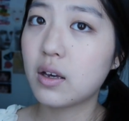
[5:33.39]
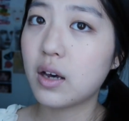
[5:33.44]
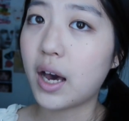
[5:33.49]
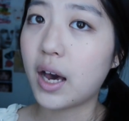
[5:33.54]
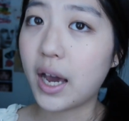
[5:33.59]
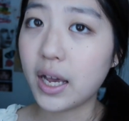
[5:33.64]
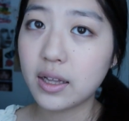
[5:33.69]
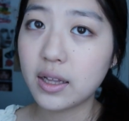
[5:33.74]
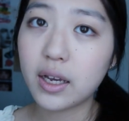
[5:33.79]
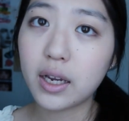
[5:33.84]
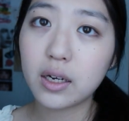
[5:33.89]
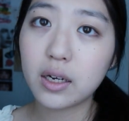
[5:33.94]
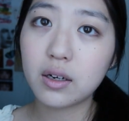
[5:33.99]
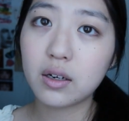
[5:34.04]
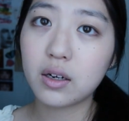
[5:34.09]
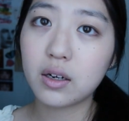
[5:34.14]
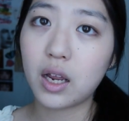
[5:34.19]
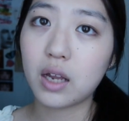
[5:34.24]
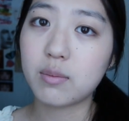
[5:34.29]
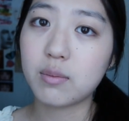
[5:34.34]

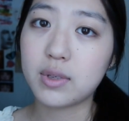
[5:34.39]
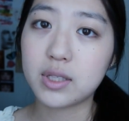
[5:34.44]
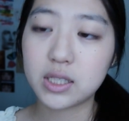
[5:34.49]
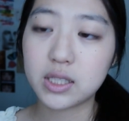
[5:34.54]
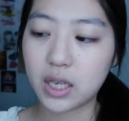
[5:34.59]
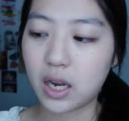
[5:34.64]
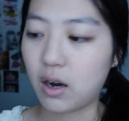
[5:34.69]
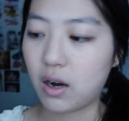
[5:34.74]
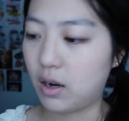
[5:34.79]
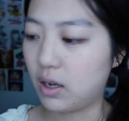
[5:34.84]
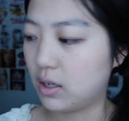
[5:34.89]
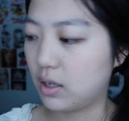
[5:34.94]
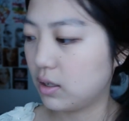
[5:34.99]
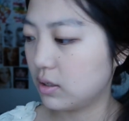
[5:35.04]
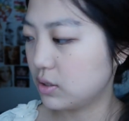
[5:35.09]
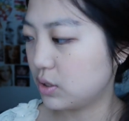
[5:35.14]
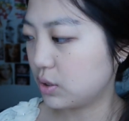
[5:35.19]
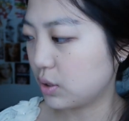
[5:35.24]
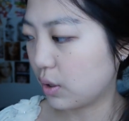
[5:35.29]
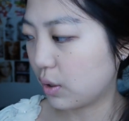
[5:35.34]
eyeliner and mascara.
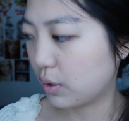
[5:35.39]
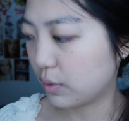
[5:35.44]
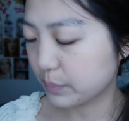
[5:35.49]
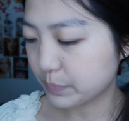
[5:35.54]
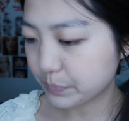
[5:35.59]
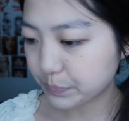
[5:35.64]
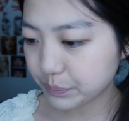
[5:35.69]
So